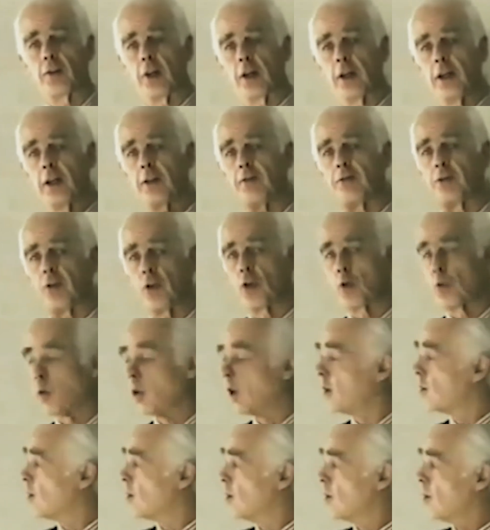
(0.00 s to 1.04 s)
stayed for
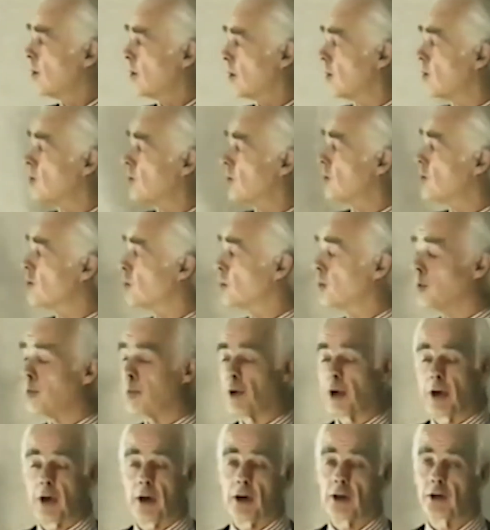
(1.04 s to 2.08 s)
quite a considerable
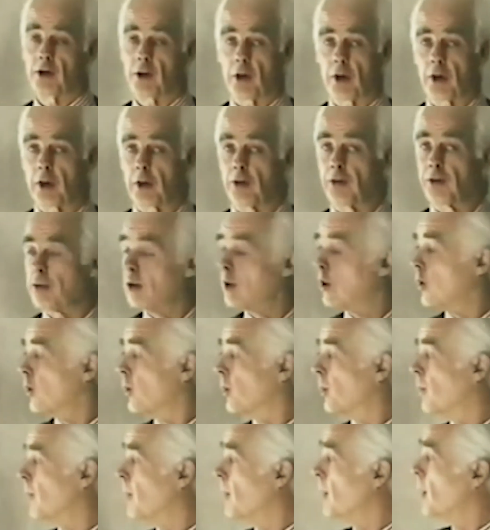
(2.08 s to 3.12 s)
period during the
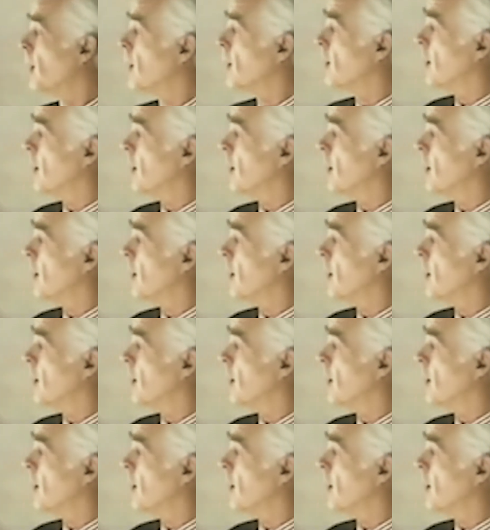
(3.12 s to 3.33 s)
flow.